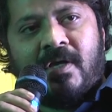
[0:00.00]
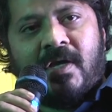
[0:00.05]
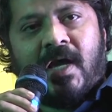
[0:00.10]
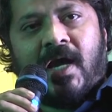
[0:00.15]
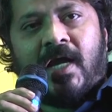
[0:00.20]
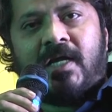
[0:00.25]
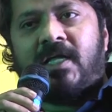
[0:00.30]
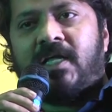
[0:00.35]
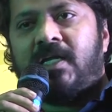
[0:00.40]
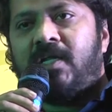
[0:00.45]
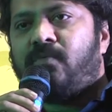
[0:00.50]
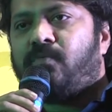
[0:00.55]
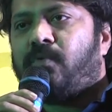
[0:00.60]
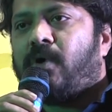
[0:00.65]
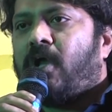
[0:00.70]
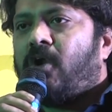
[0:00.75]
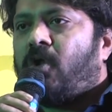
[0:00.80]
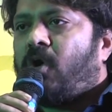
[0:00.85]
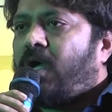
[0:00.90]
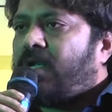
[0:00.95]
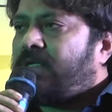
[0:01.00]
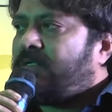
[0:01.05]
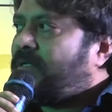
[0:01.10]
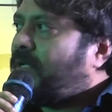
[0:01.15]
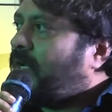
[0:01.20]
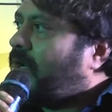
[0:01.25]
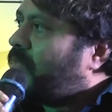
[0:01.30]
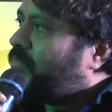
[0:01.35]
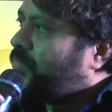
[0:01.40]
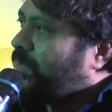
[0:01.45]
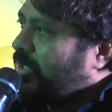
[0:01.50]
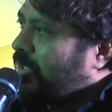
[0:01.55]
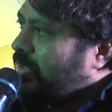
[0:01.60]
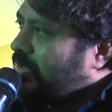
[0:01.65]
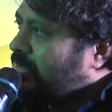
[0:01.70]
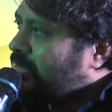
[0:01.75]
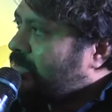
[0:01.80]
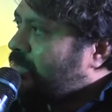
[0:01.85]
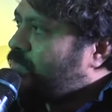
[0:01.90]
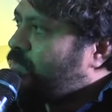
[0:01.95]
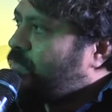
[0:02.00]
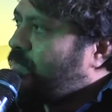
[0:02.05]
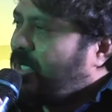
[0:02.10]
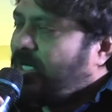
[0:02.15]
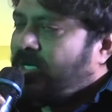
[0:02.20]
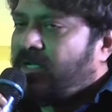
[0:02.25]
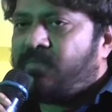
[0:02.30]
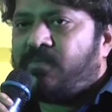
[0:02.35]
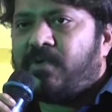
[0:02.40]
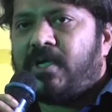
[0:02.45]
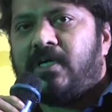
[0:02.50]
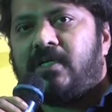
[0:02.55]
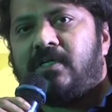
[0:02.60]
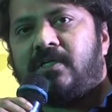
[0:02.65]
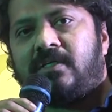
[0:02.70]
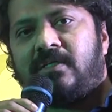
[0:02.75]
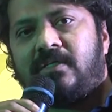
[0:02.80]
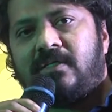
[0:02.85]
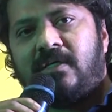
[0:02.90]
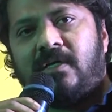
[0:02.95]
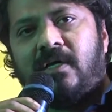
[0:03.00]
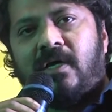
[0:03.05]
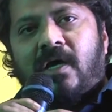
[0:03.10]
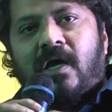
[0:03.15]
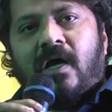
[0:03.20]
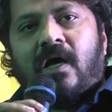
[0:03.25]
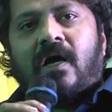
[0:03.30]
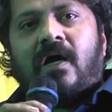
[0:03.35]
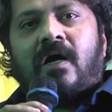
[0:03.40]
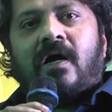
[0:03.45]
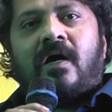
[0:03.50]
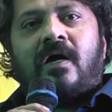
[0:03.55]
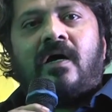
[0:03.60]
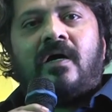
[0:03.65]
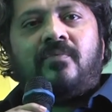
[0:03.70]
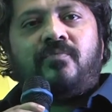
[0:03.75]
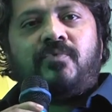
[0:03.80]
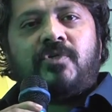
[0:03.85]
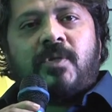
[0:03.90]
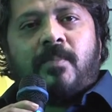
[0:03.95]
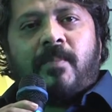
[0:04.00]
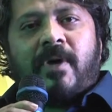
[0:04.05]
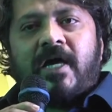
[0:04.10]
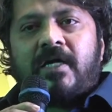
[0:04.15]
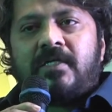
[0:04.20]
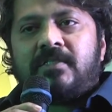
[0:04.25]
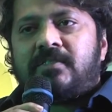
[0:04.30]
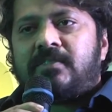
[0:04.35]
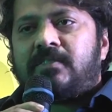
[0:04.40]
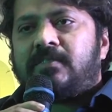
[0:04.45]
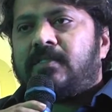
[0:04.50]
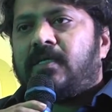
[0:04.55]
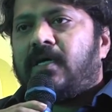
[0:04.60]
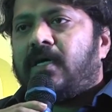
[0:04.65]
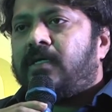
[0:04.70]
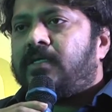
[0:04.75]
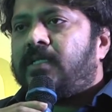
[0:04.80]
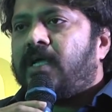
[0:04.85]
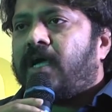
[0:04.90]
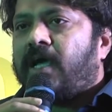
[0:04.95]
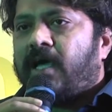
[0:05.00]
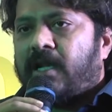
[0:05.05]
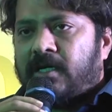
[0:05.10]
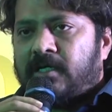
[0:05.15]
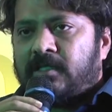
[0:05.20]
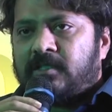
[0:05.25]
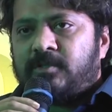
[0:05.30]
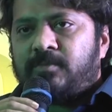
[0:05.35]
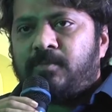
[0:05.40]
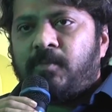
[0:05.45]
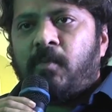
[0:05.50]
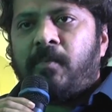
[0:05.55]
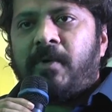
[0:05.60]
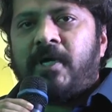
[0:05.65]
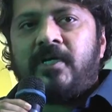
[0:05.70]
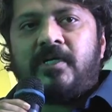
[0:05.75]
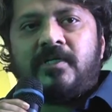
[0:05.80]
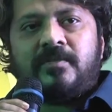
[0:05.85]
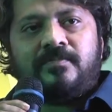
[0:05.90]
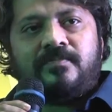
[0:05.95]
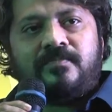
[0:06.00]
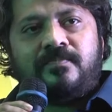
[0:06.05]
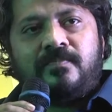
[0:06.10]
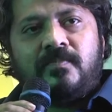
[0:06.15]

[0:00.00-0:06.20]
And any follow-on offering, it's very difficult uh, for the banks at the current momentum.